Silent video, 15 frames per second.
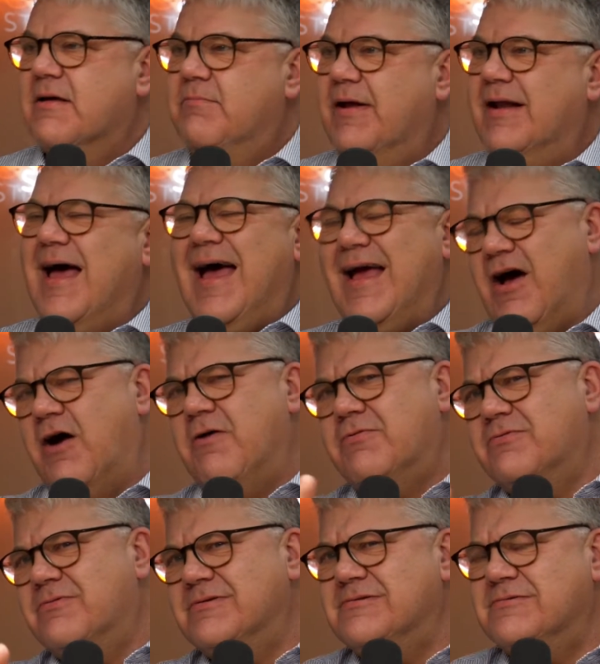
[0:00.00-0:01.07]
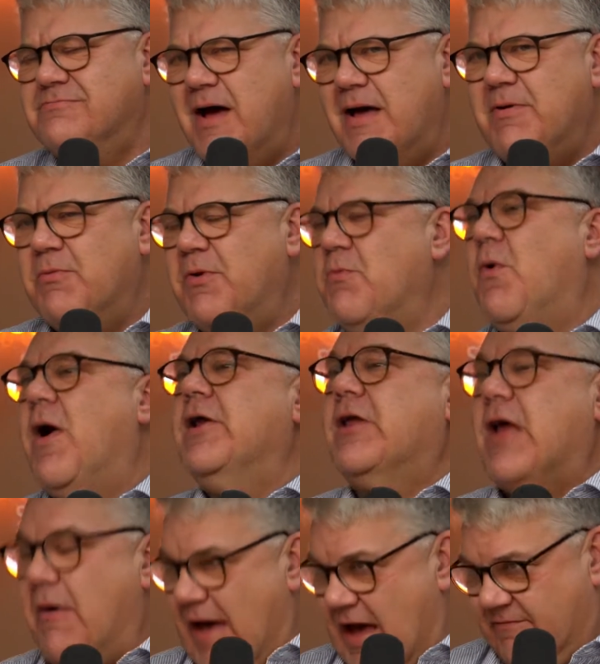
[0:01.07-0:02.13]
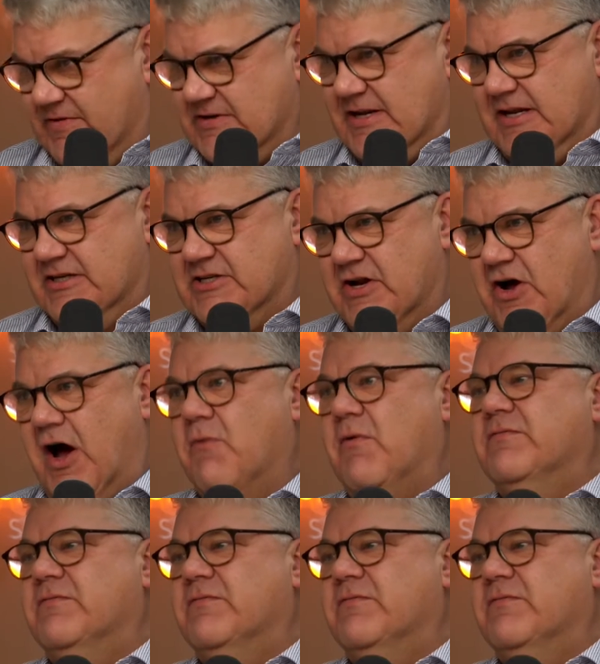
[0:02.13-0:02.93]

But hey, maybe we won't go out for dinner tonight.